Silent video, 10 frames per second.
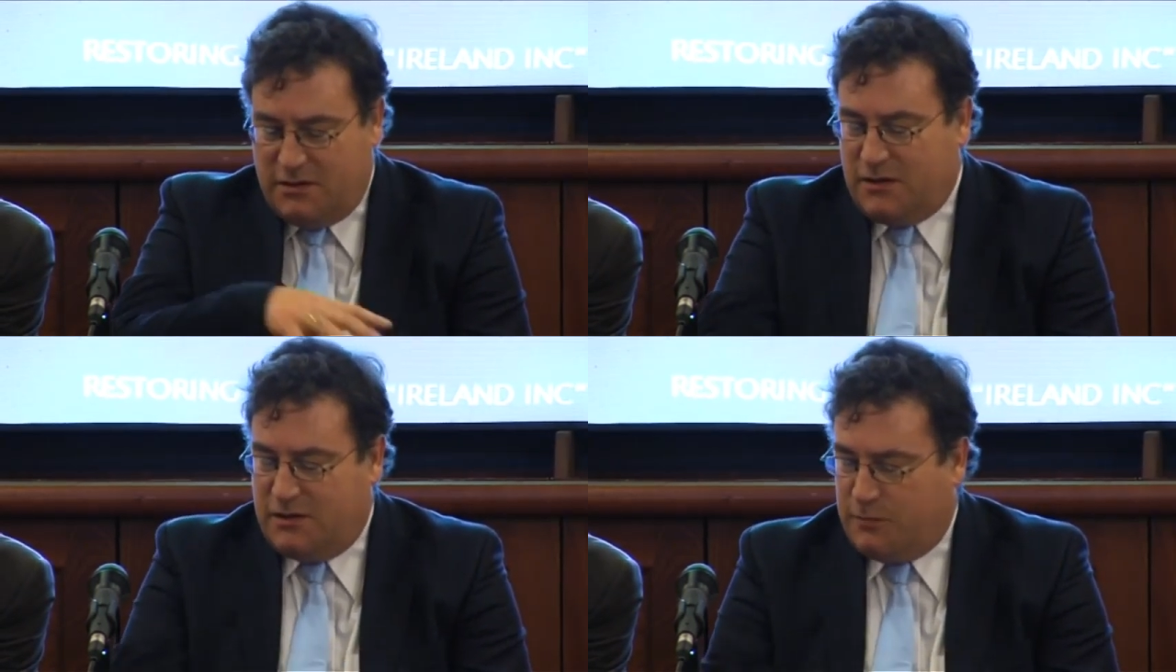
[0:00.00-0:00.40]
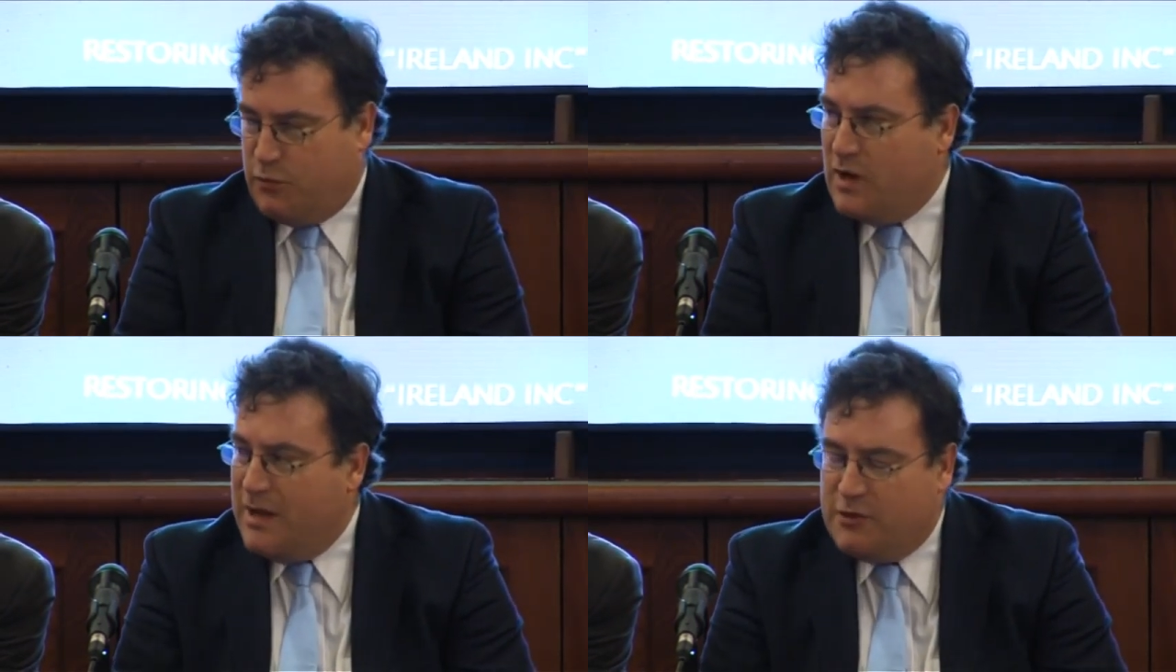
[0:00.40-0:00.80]
the
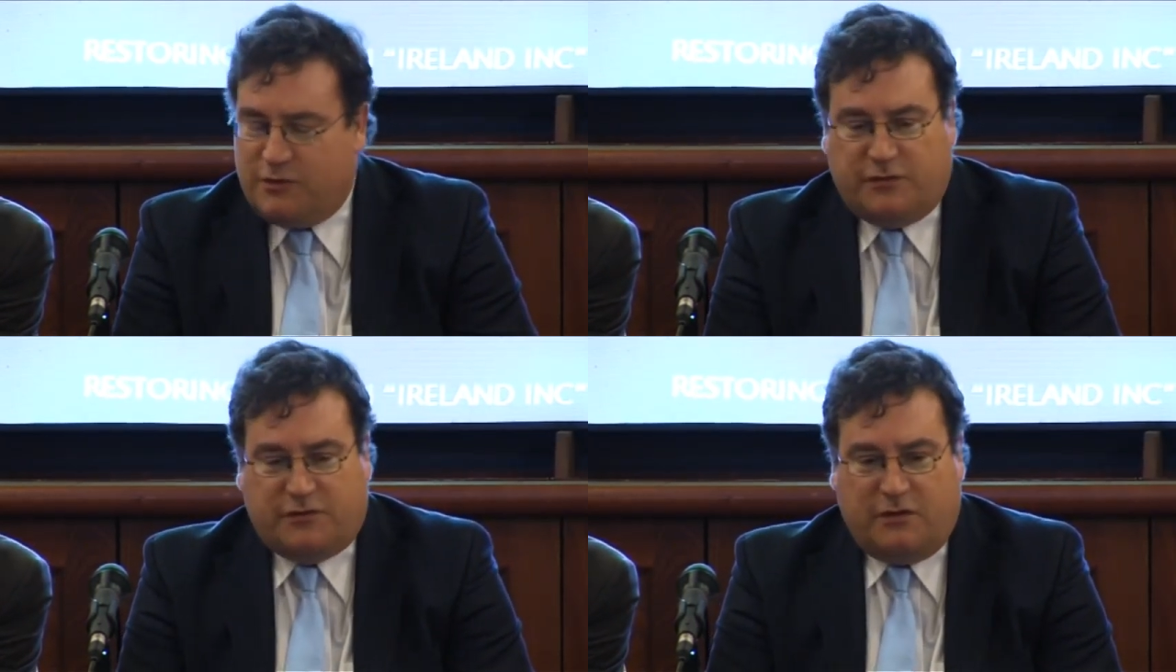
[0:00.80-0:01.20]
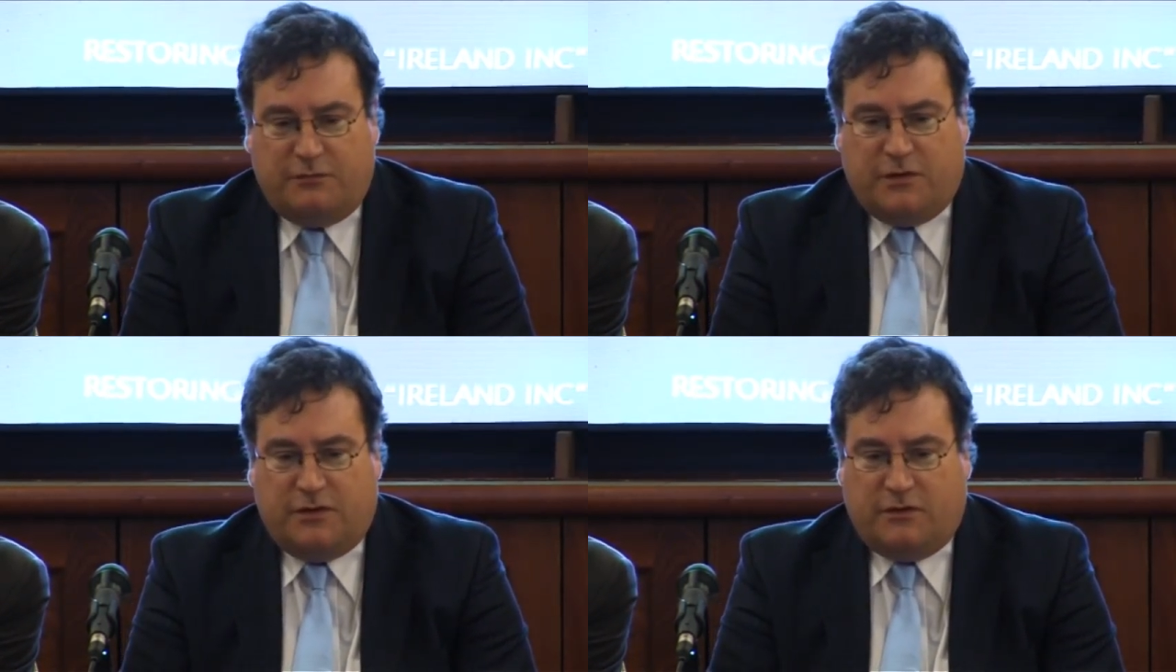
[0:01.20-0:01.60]
parameters of
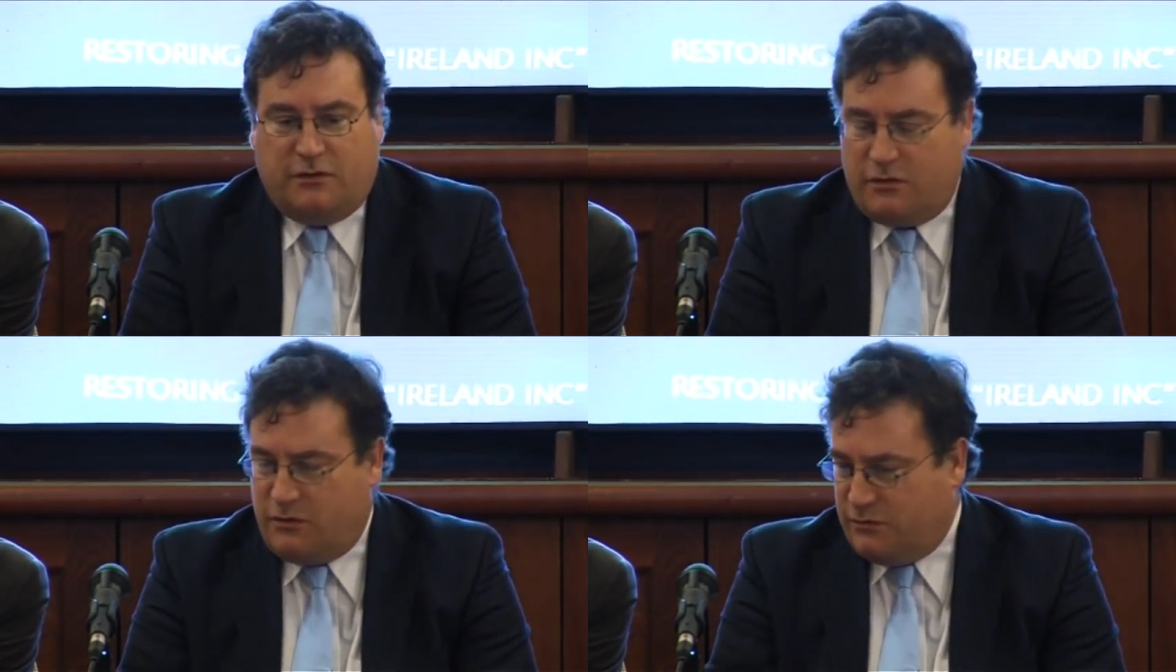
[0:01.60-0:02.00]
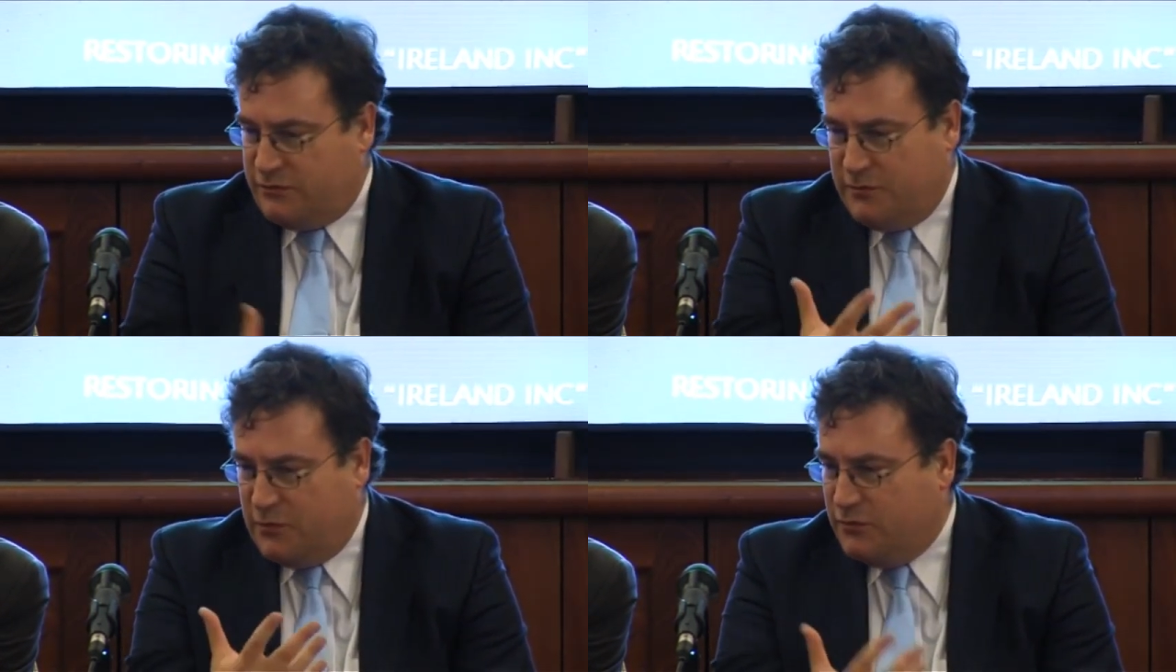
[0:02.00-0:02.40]
government or
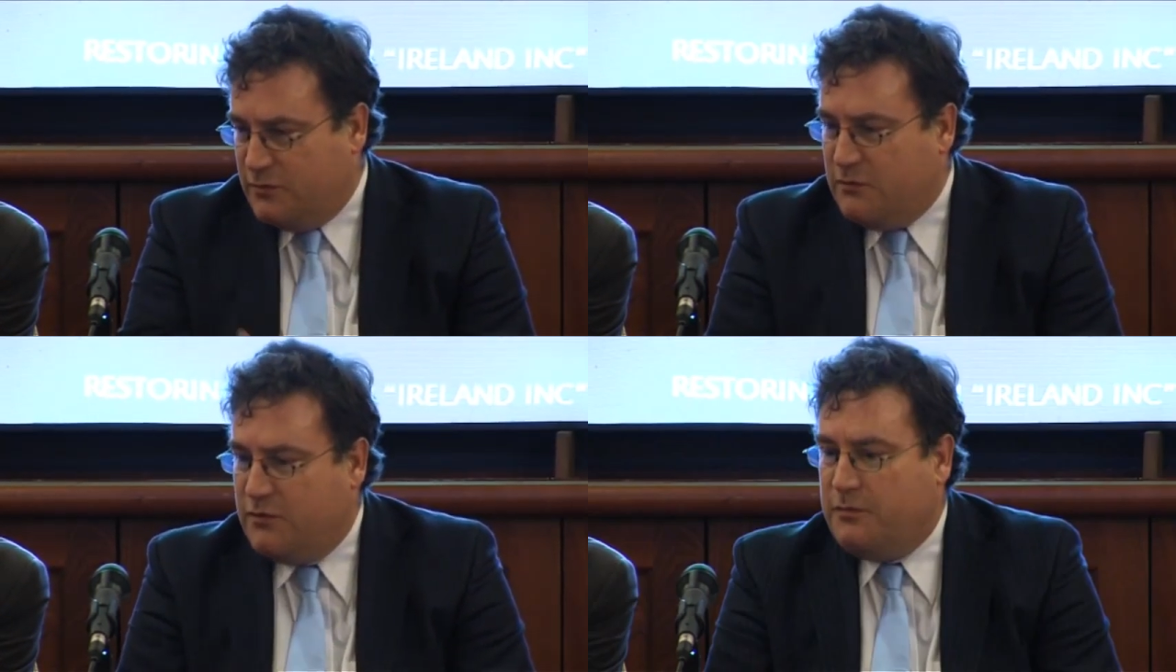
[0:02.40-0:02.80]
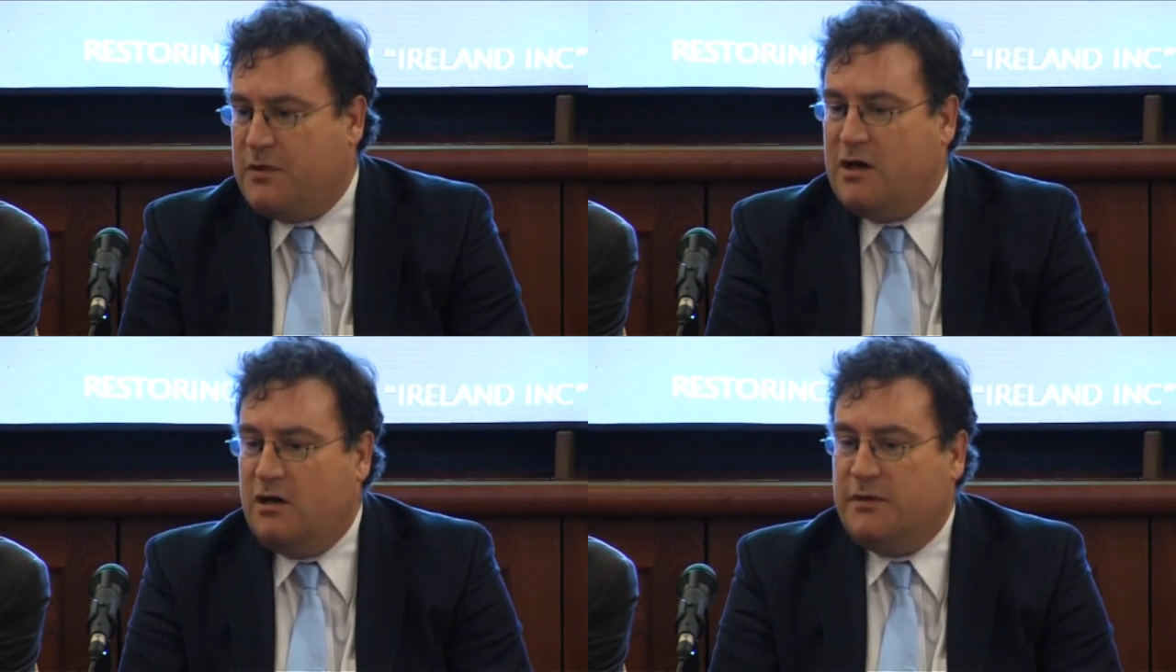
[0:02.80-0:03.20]
someone who's a member of the
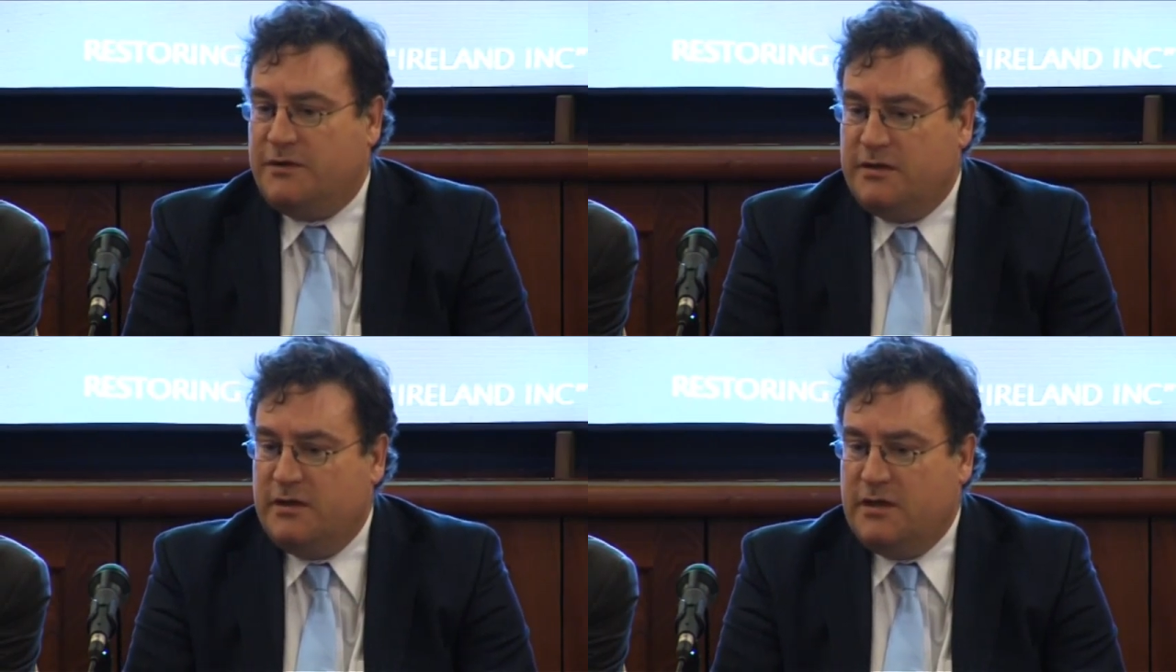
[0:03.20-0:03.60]
parliament